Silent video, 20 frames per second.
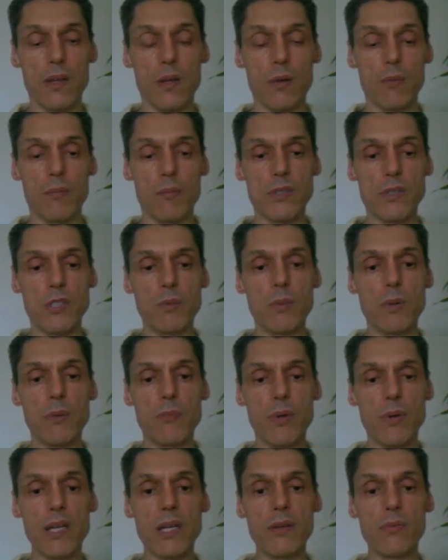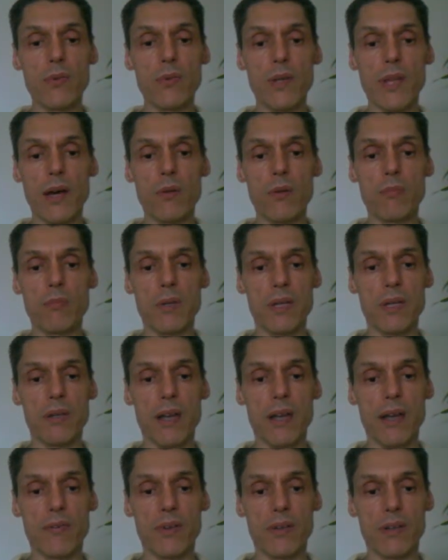But to be brave without being
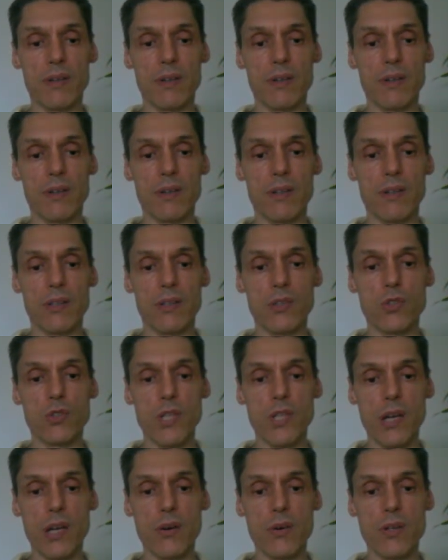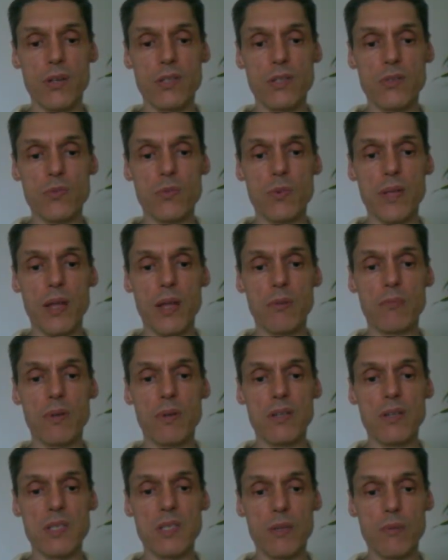loving, generous without
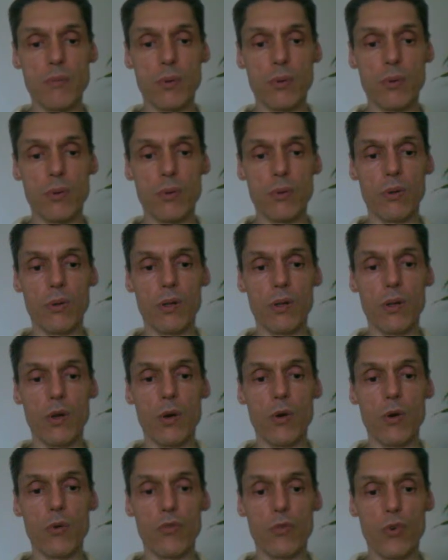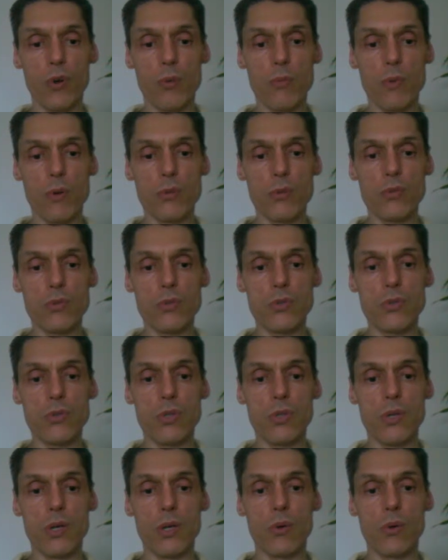being simple, foremost
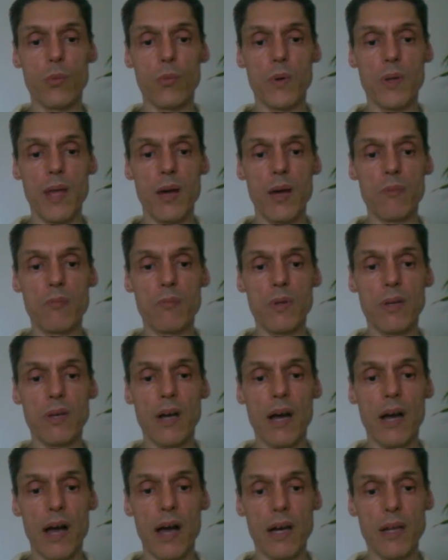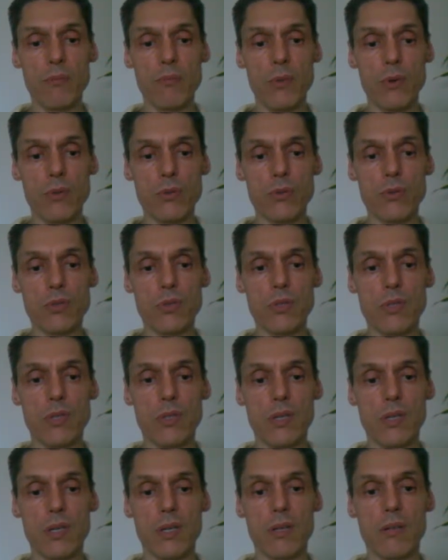without being hindmost,
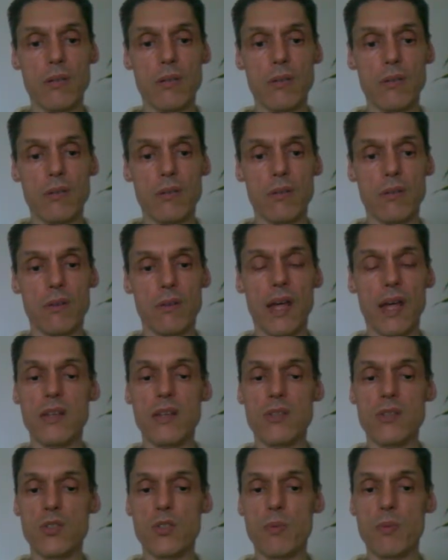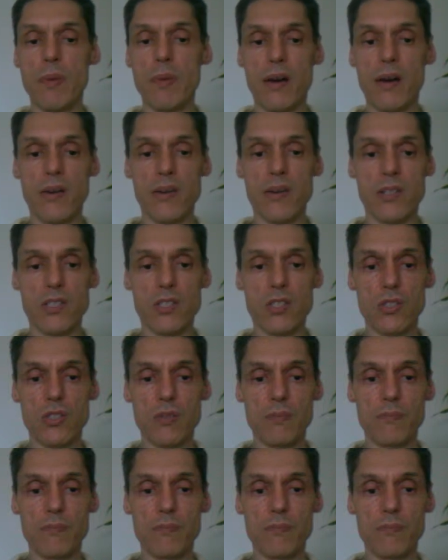that is to perish.